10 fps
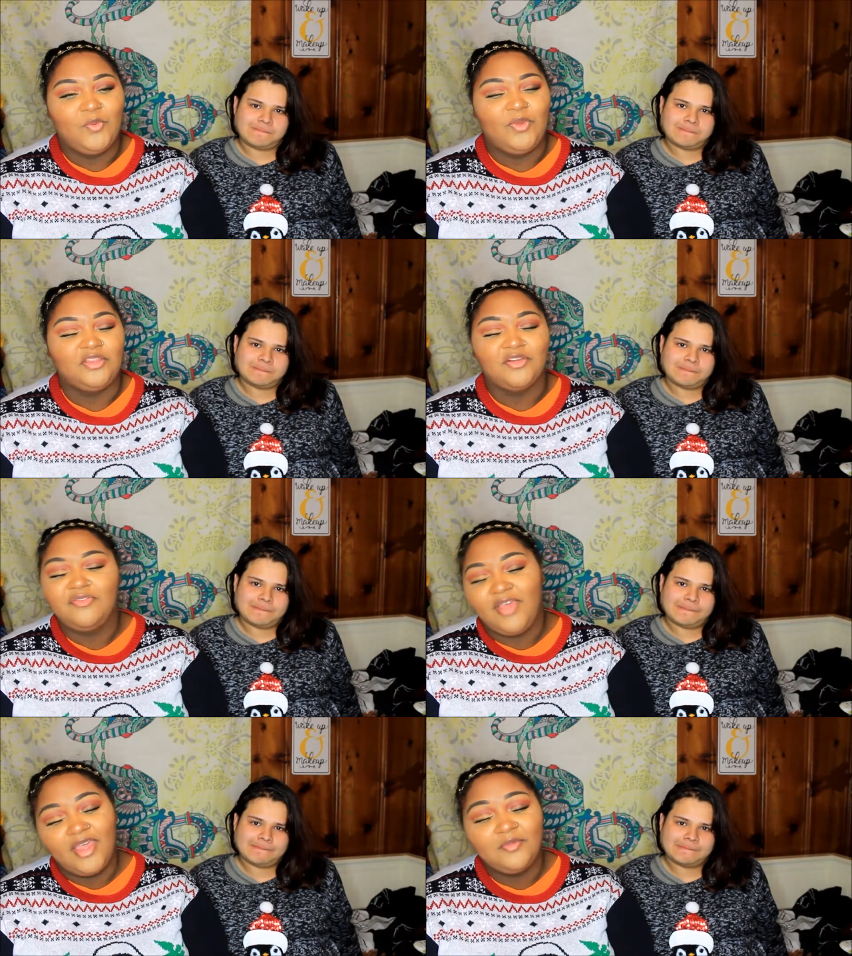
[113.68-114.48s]
Speaker 1: with your
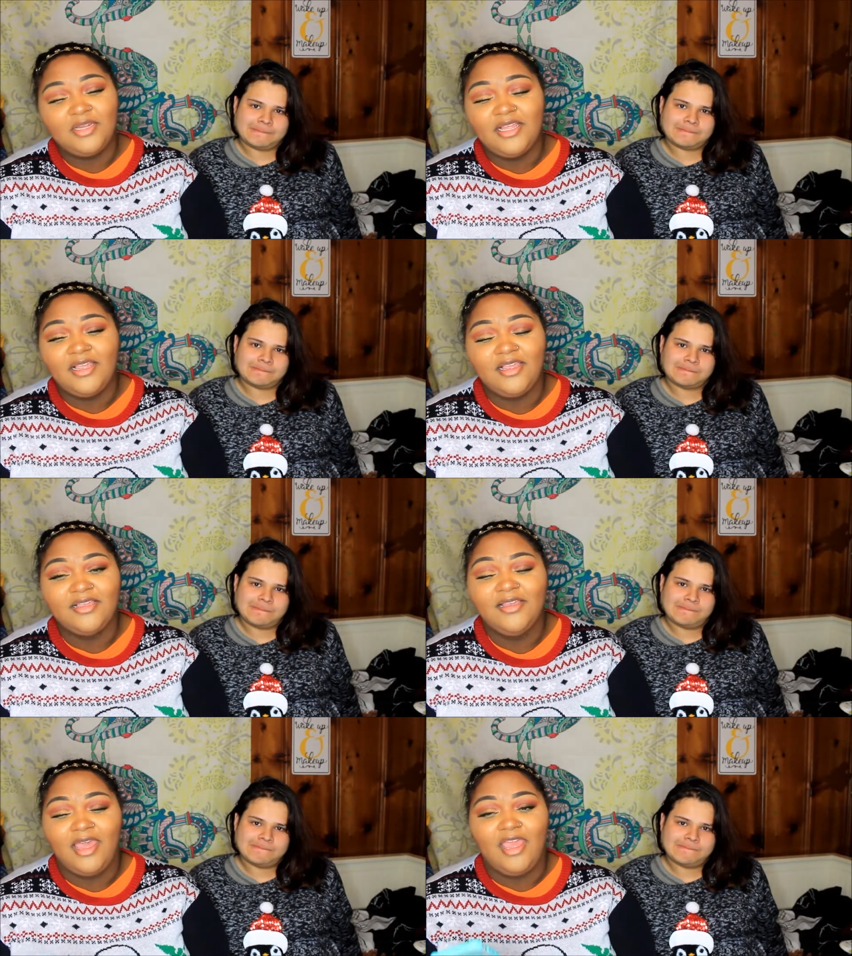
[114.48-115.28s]
family,
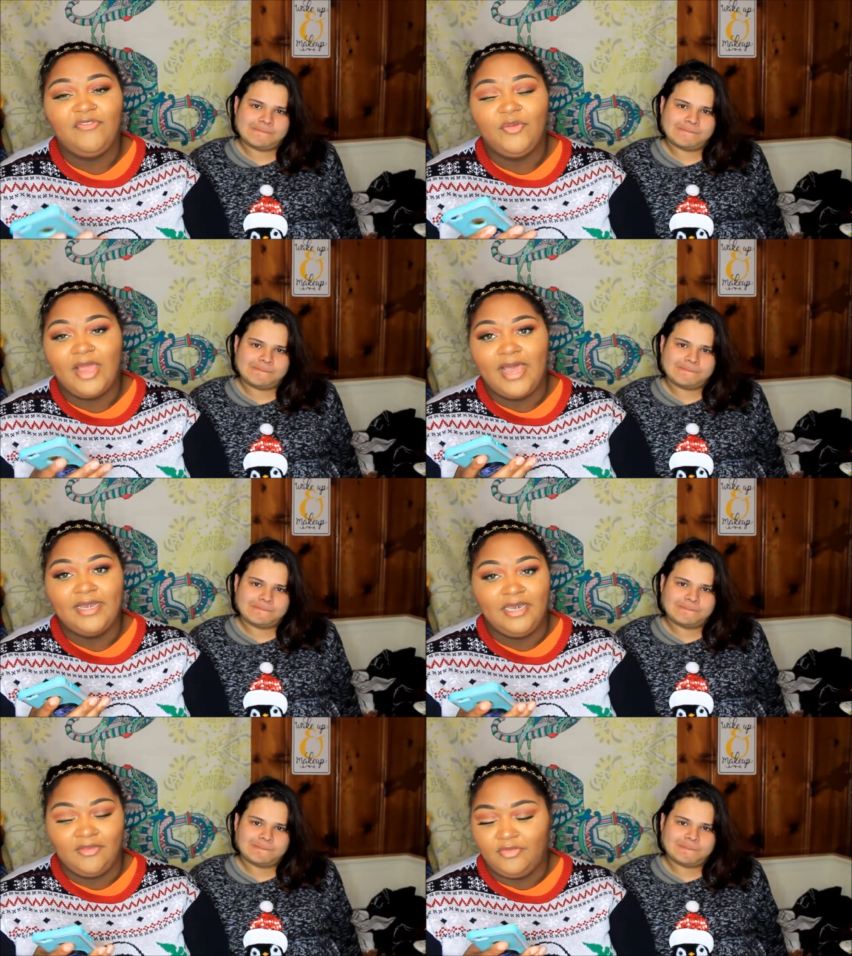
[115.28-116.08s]
if you got
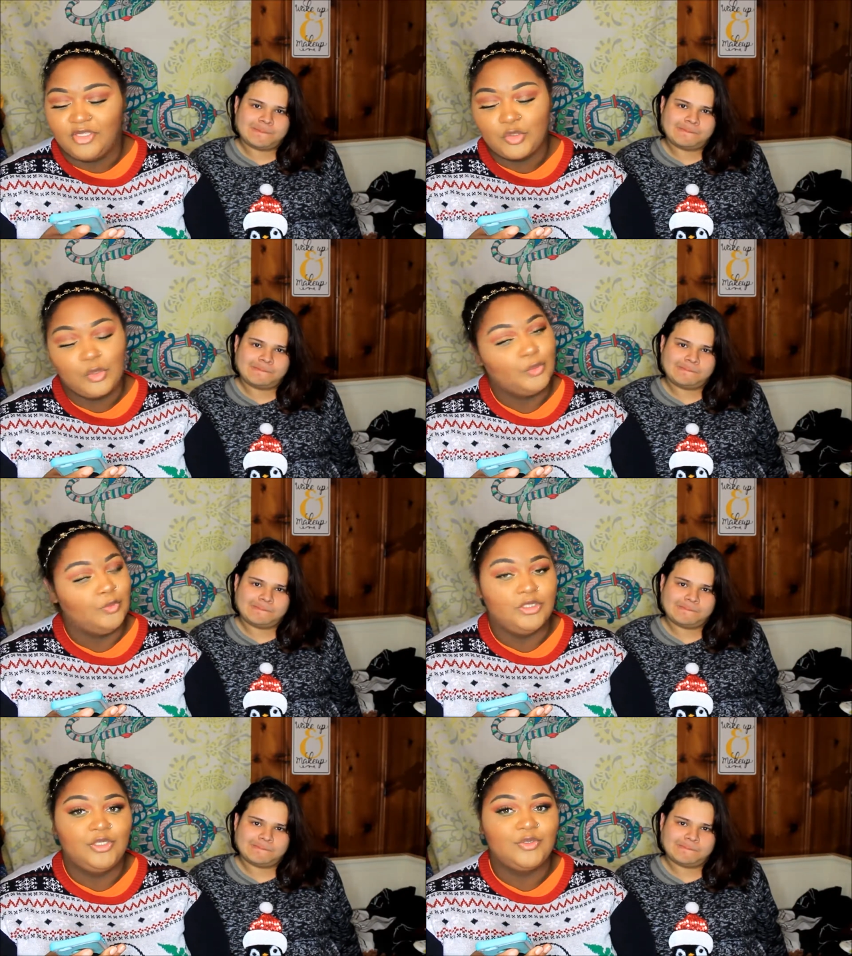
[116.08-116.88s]
Netflix or
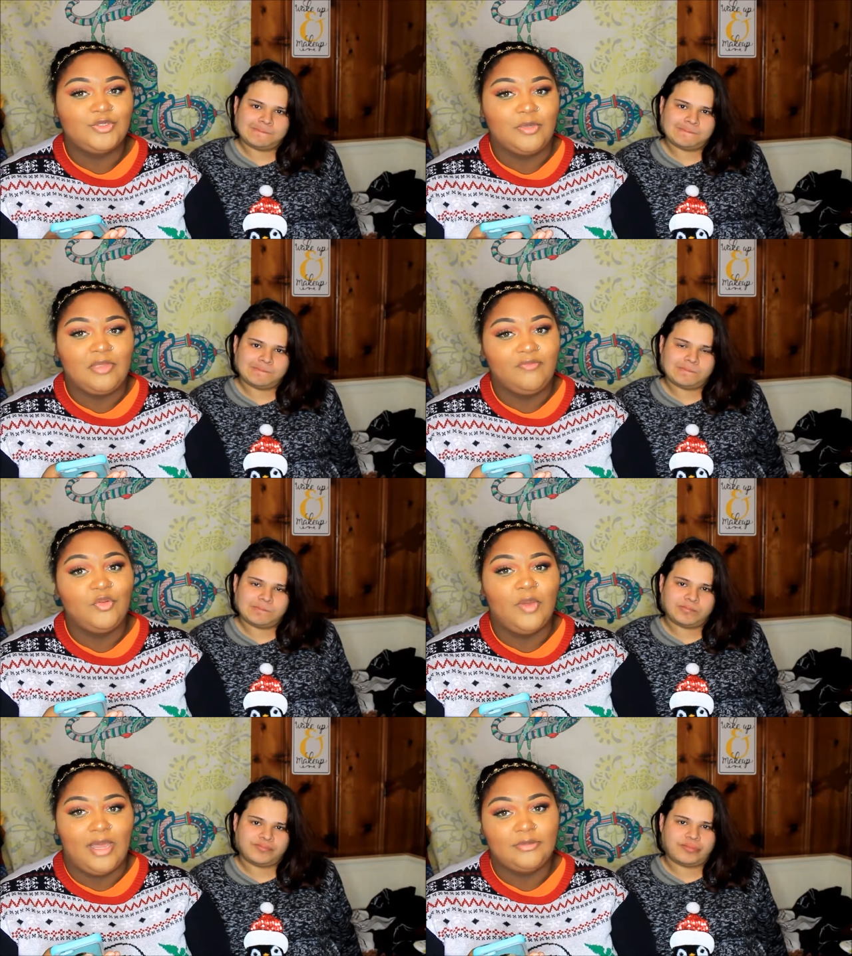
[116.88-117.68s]
Hulu. So I'm giving
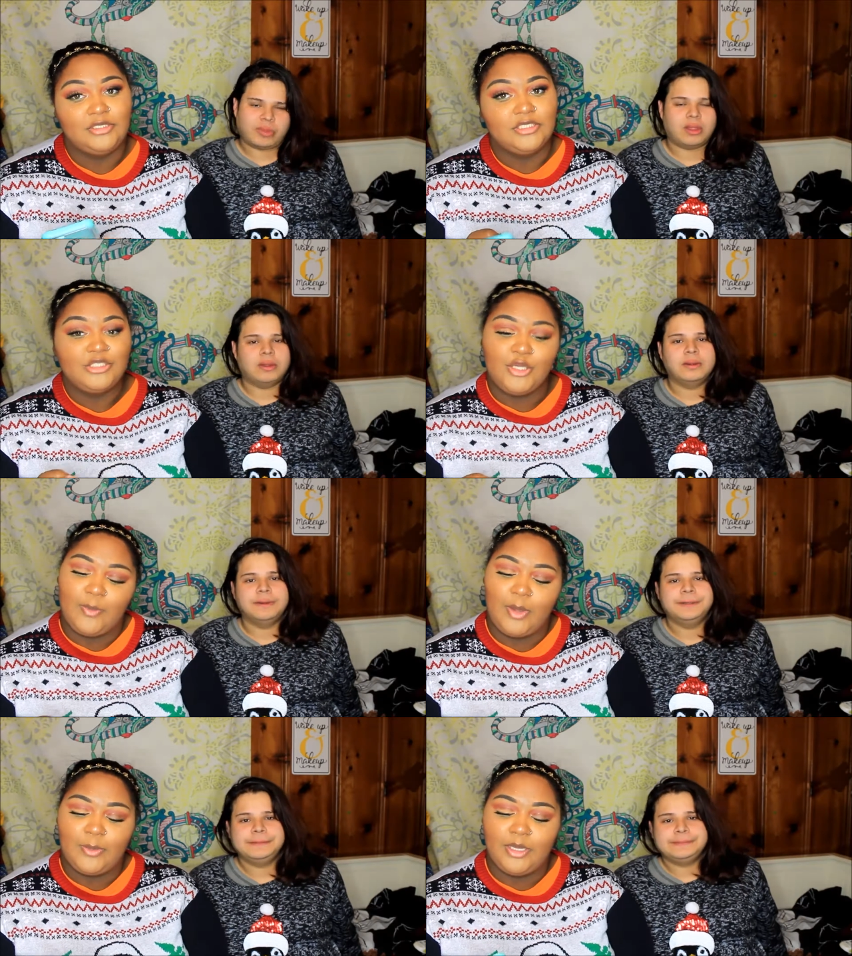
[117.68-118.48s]
you options. You're
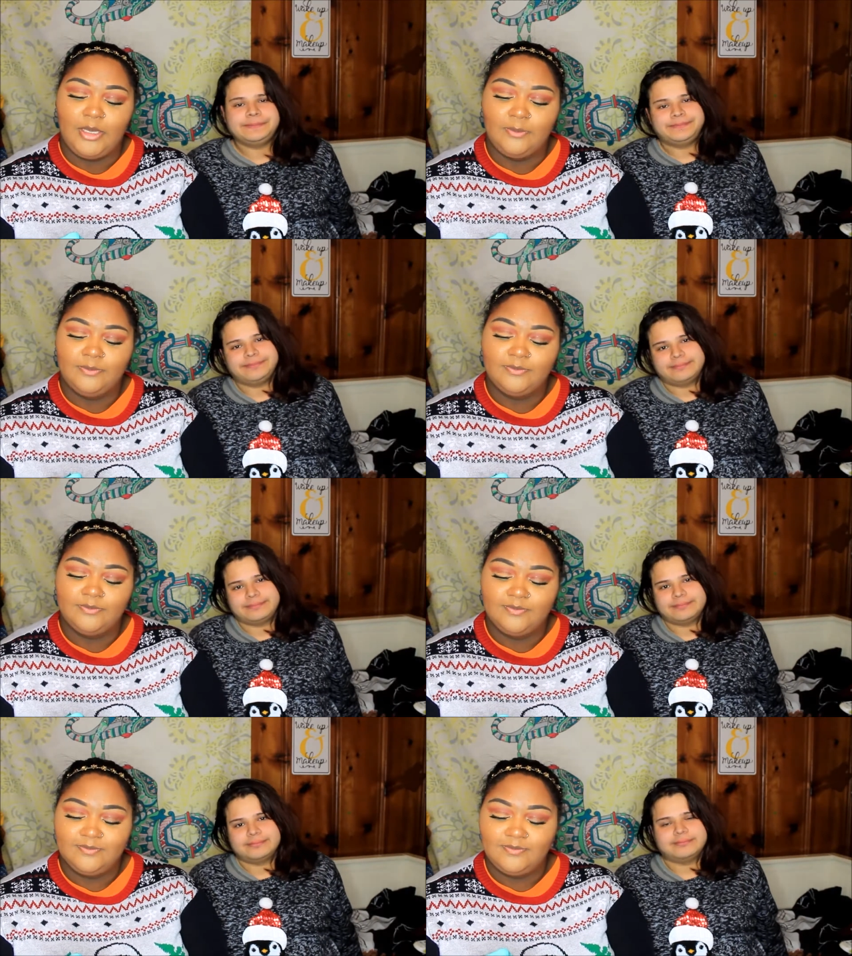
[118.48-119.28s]
welcome.
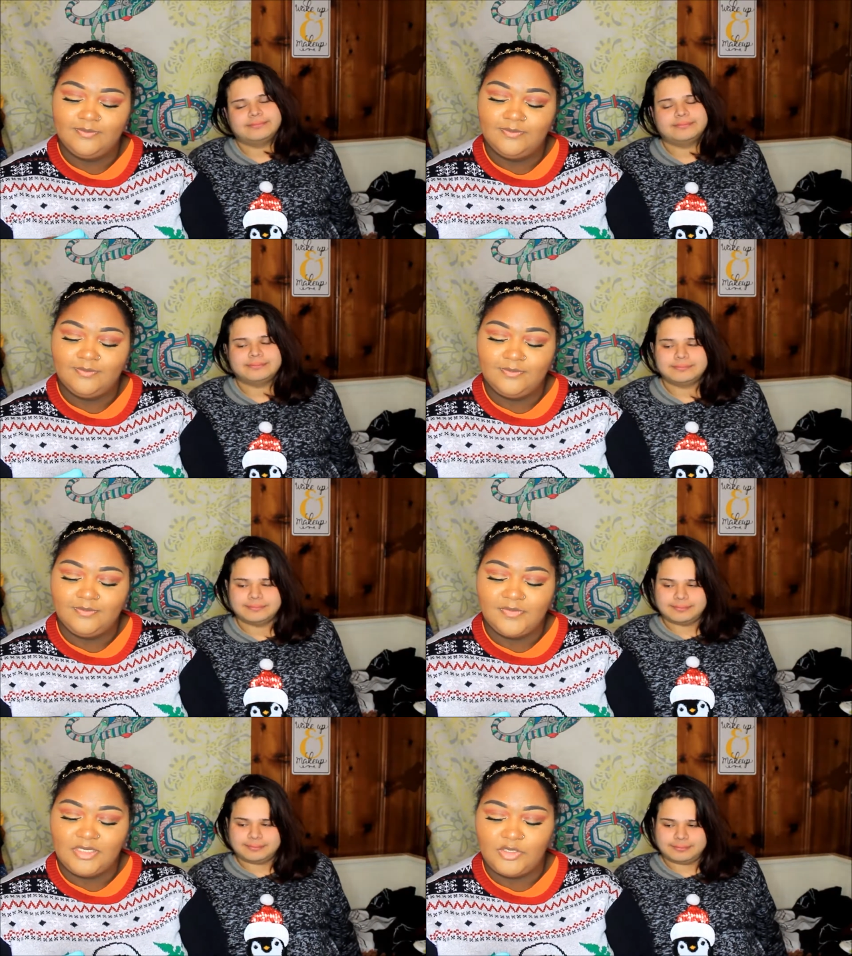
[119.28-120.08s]

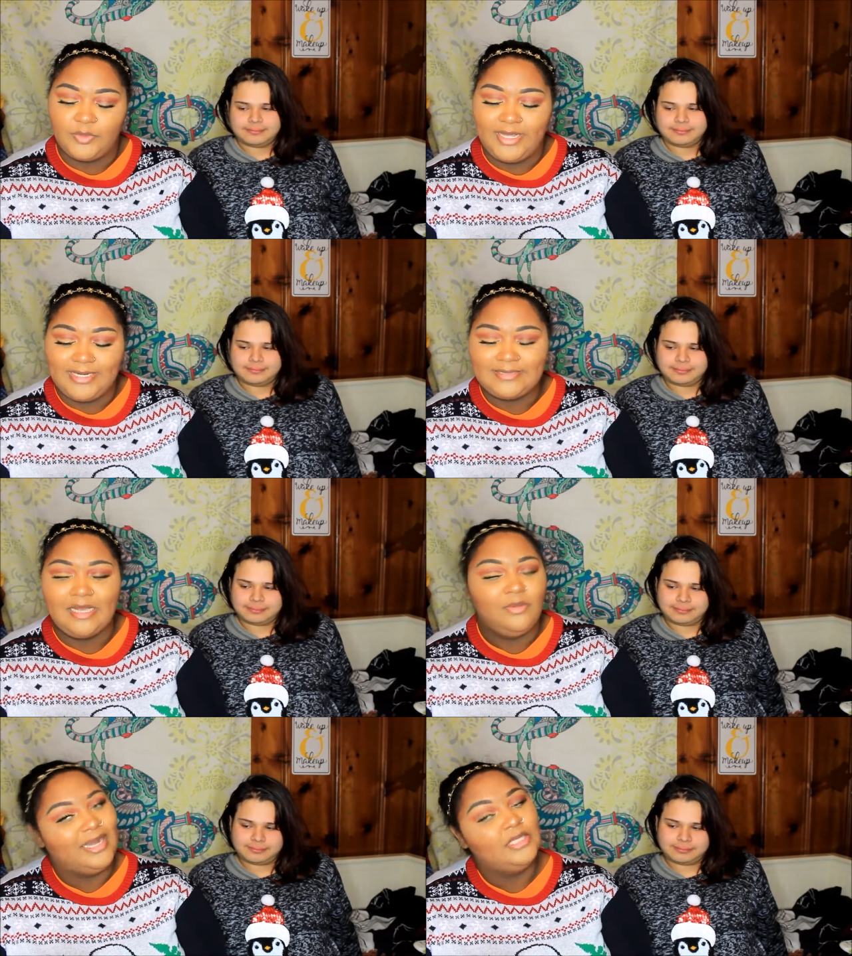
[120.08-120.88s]
So yeah, let's
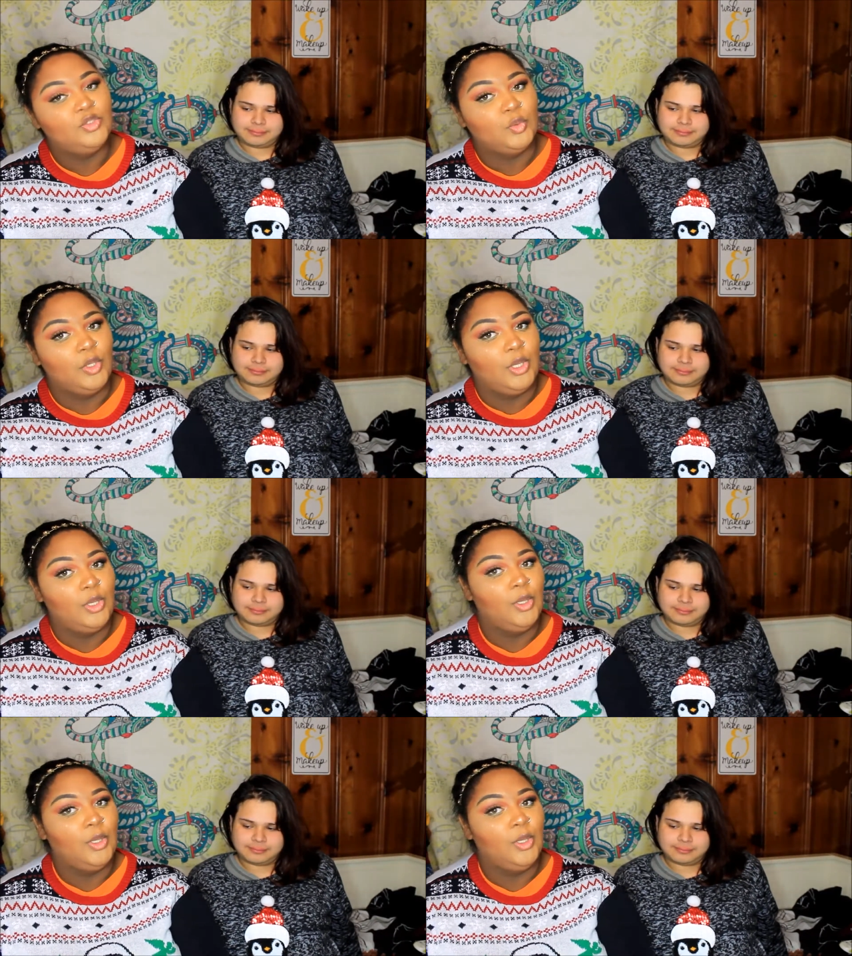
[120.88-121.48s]
hop right into it.